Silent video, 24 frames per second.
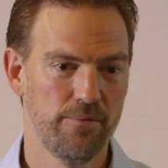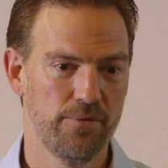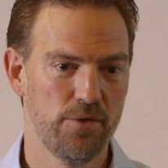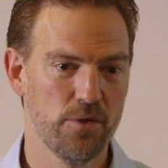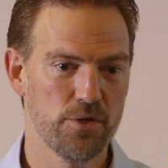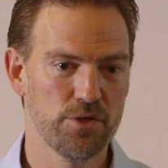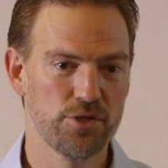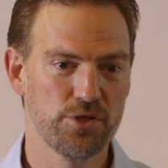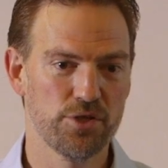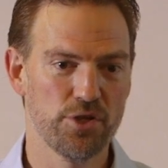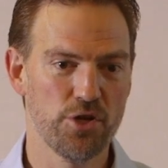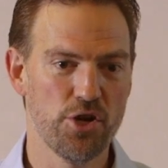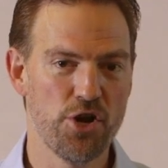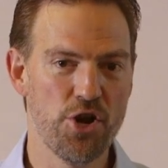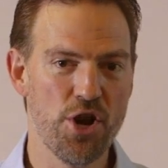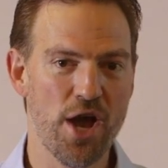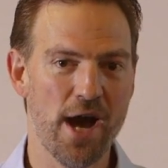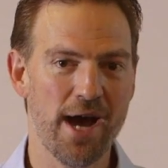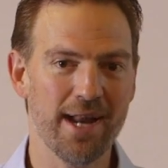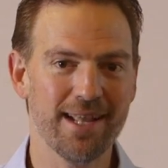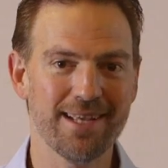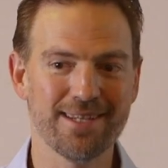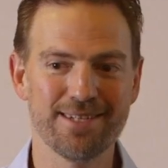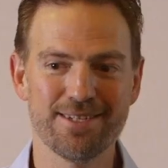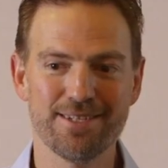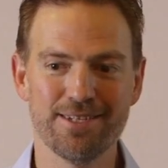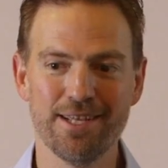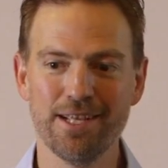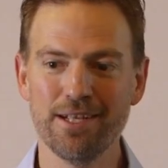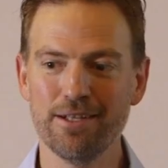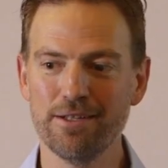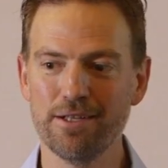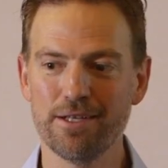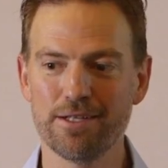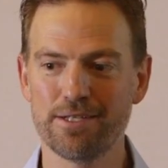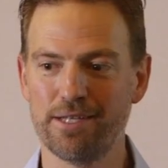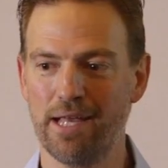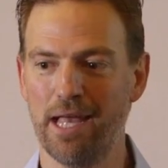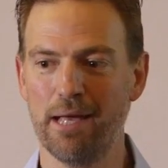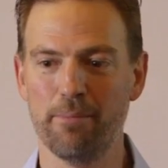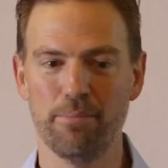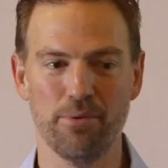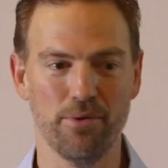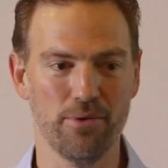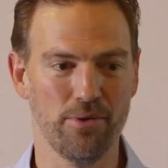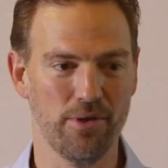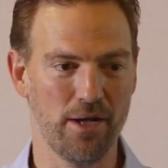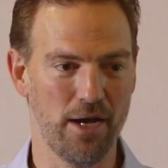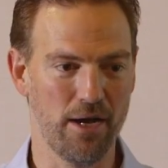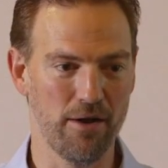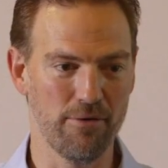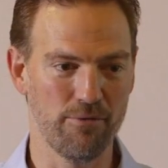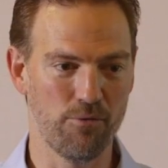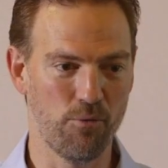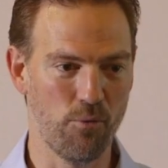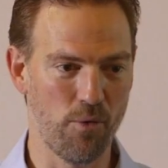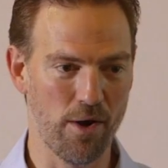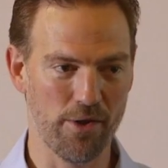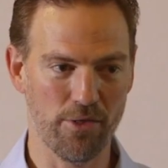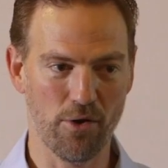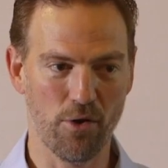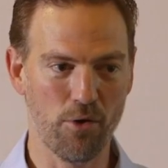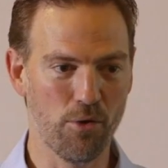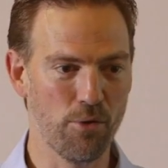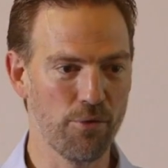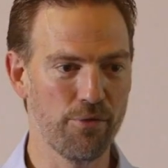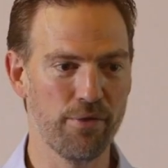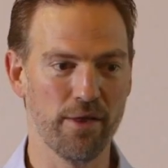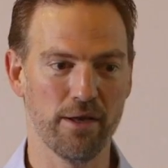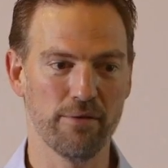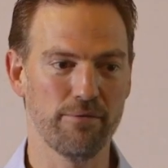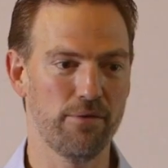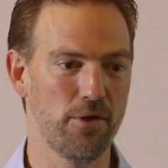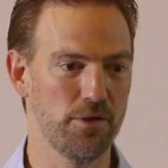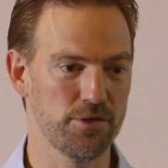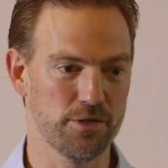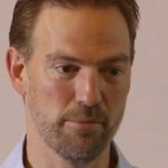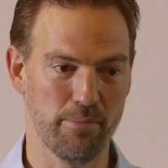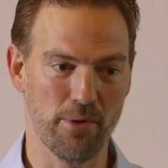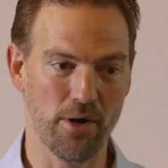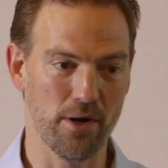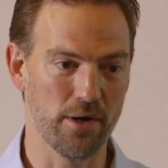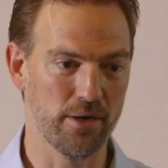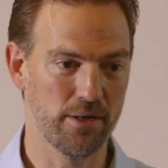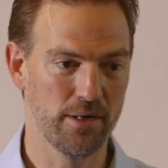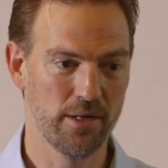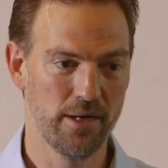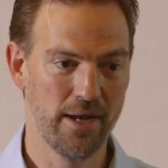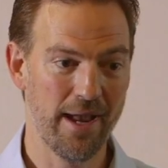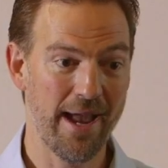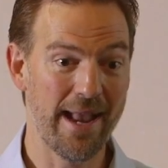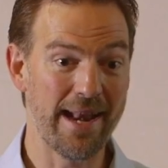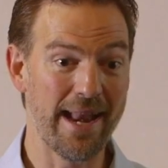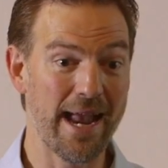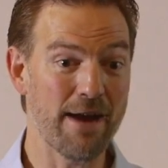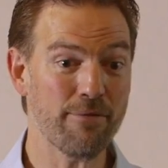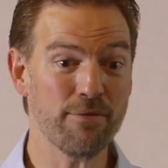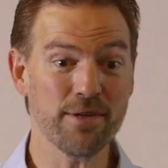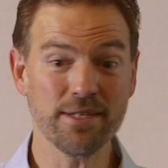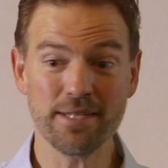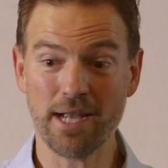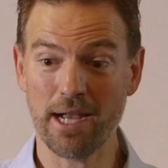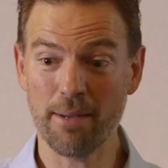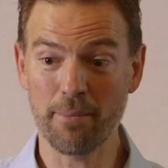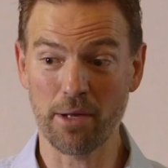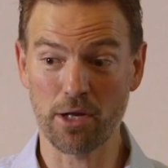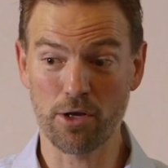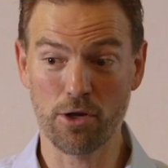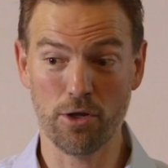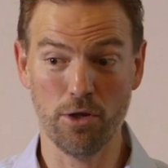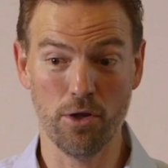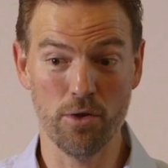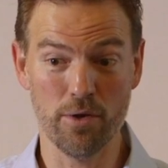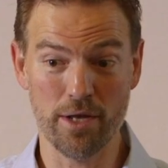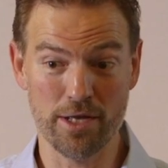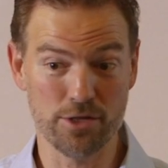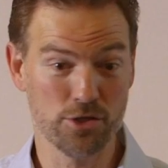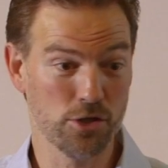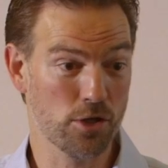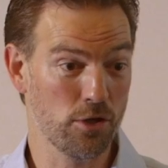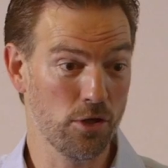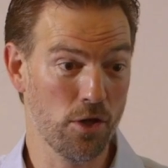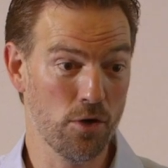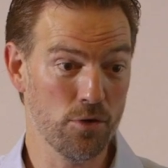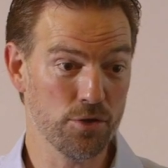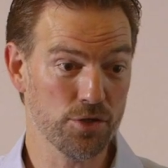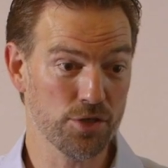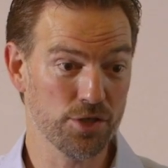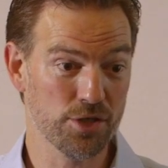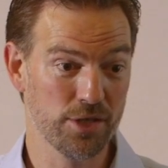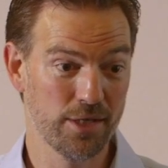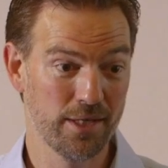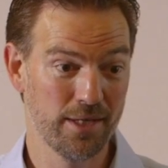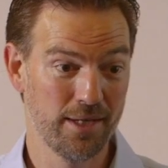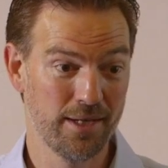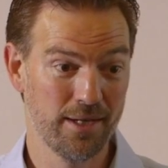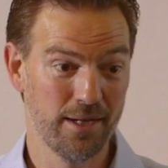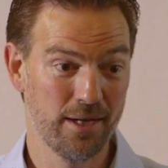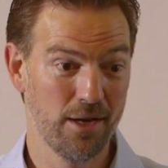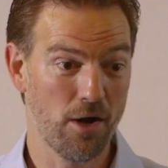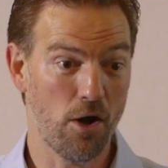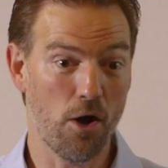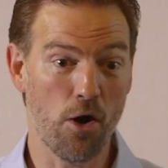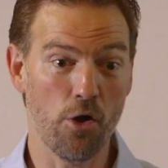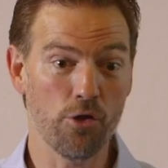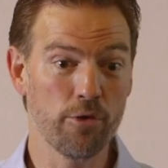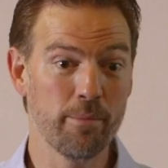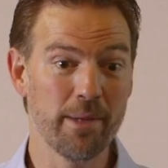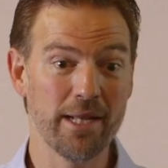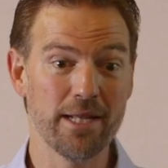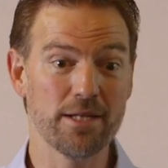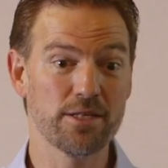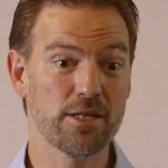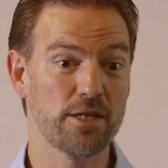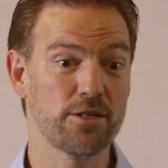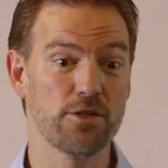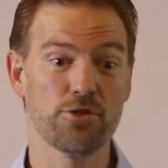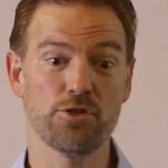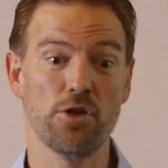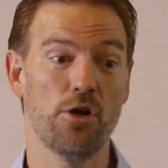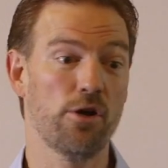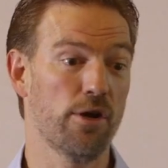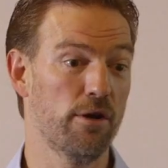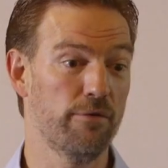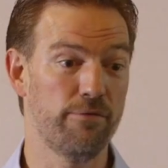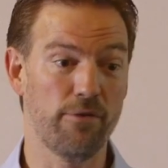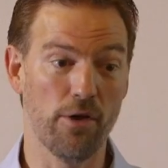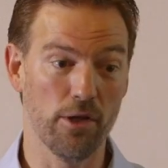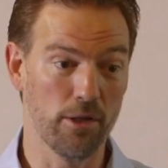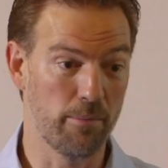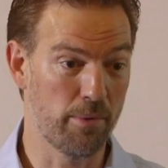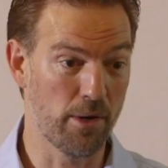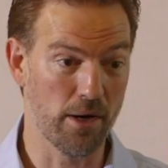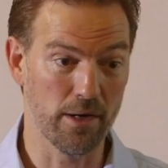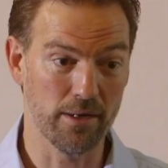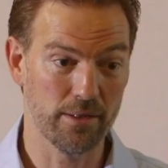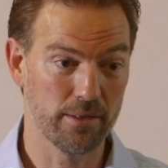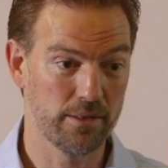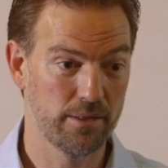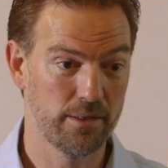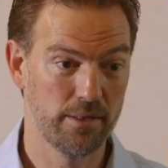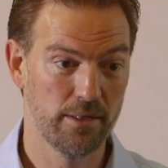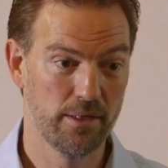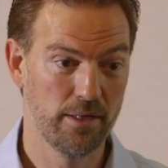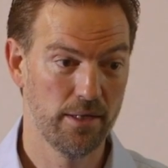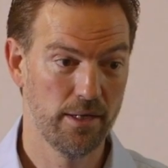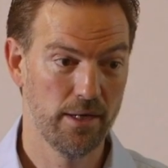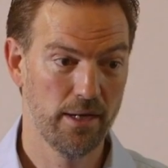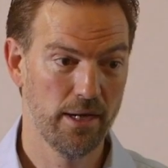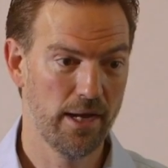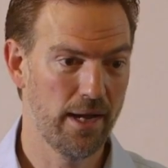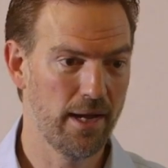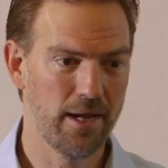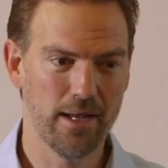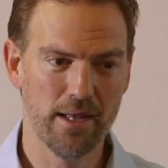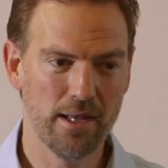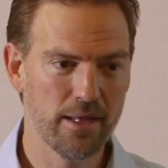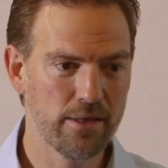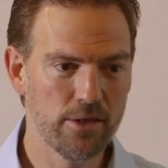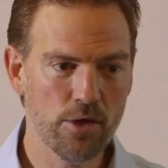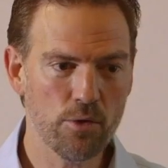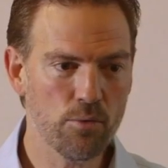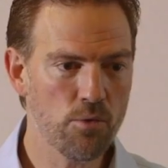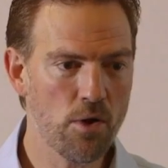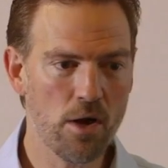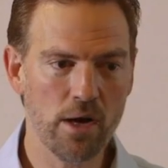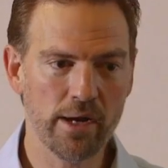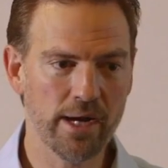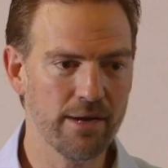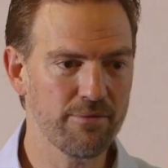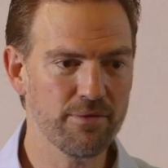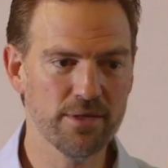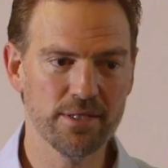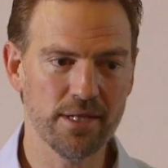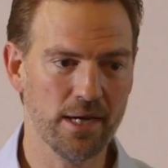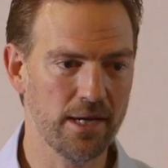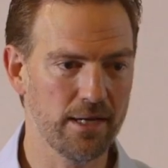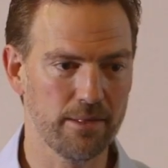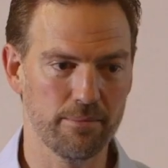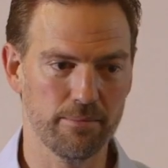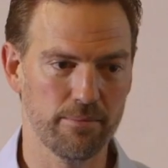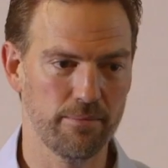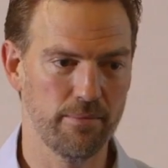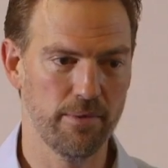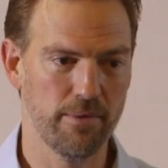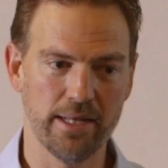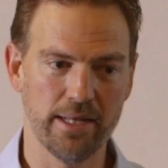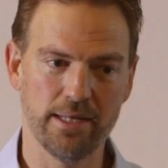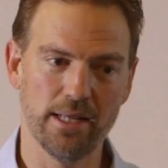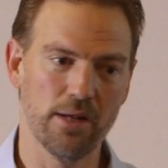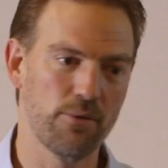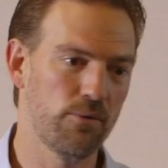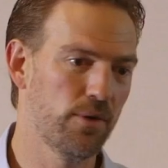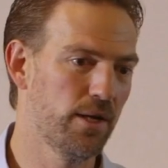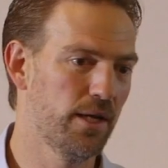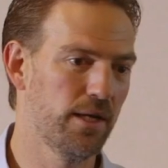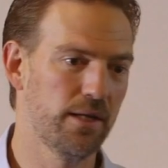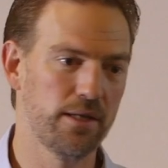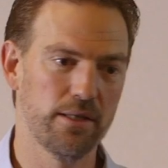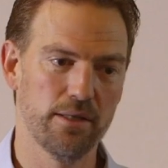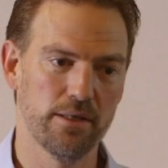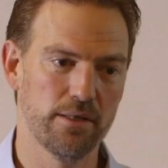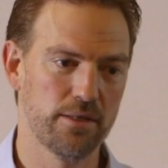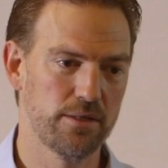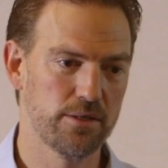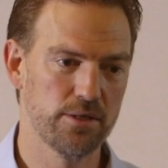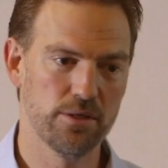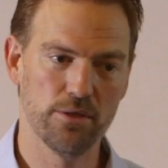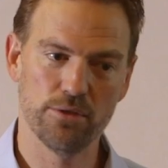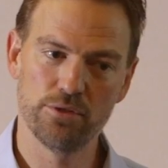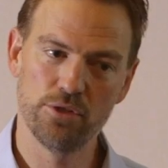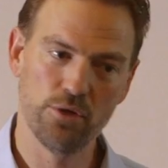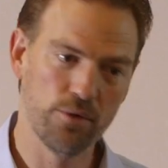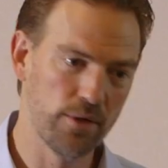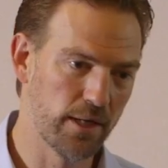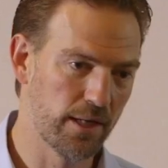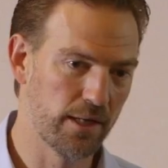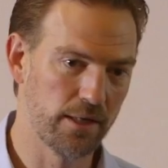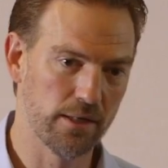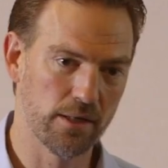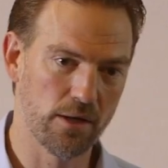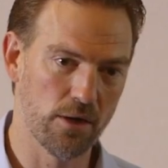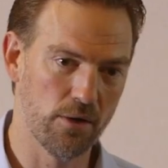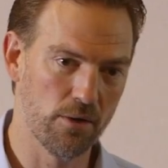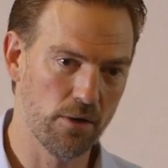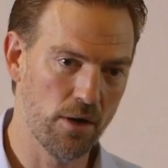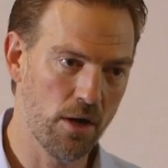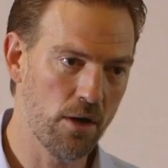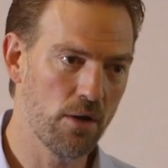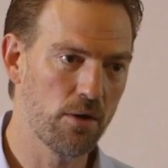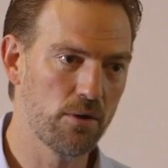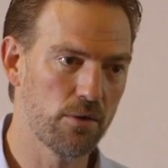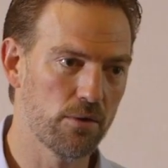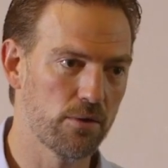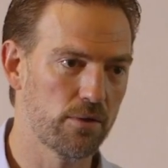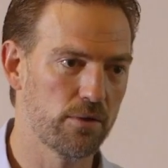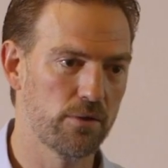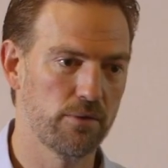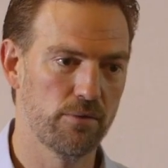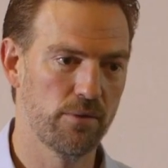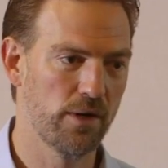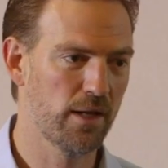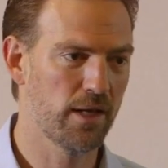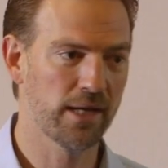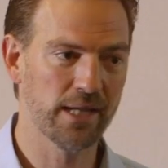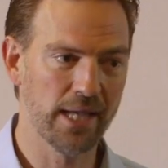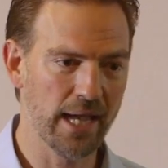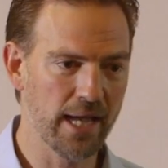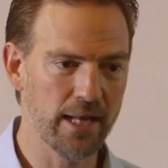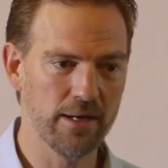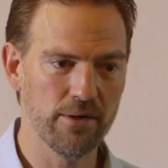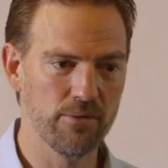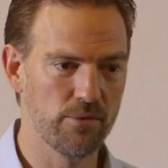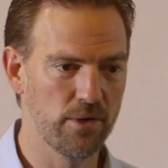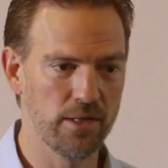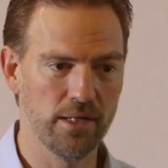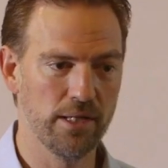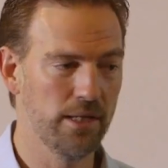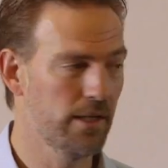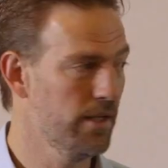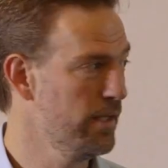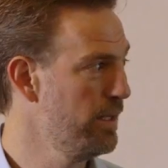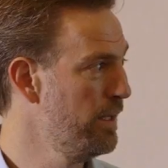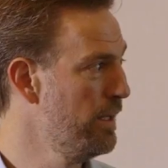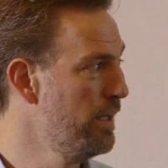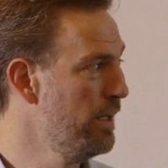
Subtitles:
There's not a single example of where the whole thing falls apart. And every time it is close, all the media says it's all going to fall apart. They're wrong every time. And yet we still tune in and go, oh, again, really?